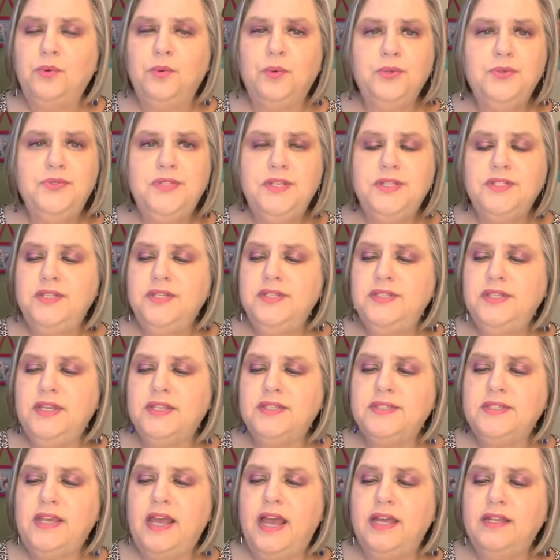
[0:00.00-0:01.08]
Route
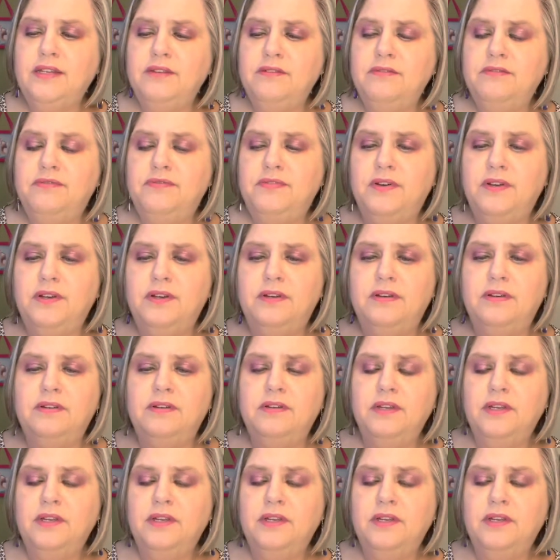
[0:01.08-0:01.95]
66 kind of